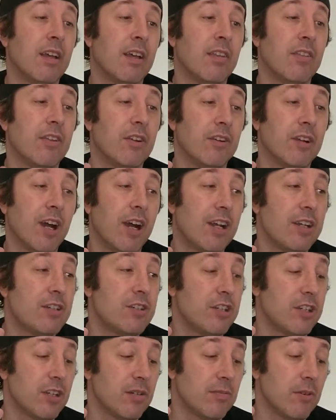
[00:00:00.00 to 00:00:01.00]
they're
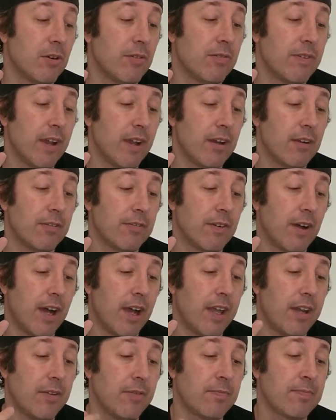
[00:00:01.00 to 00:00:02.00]
non-GMO
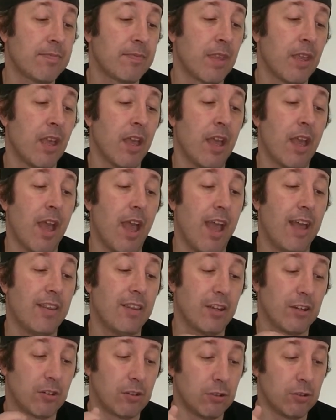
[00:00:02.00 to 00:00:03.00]
verified, and
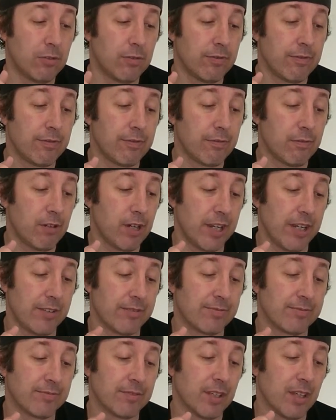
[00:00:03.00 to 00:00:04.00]
they're gluten-free.
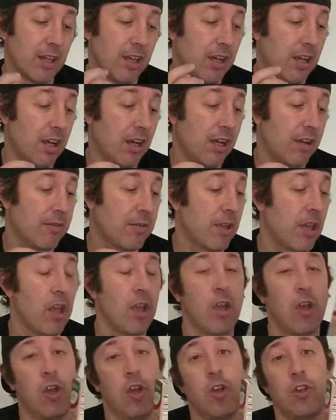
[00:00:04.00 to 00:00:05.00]

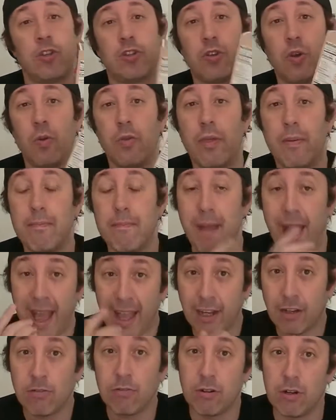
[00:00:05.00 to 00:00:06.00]
So the
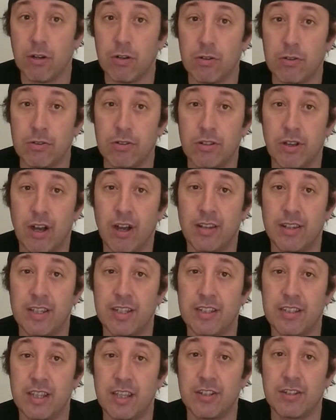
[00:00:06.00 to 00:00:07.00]
macros on
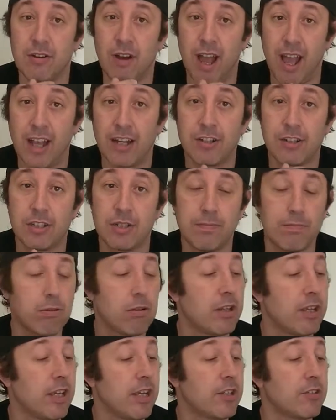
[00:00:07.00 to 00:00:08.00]
these things are actually
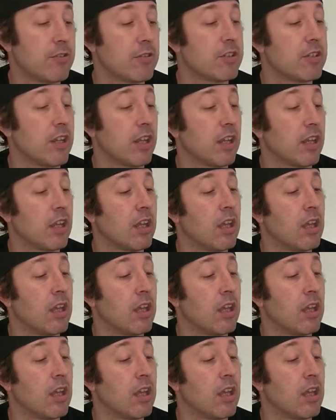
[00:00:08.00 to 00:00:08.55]
pretty interesting.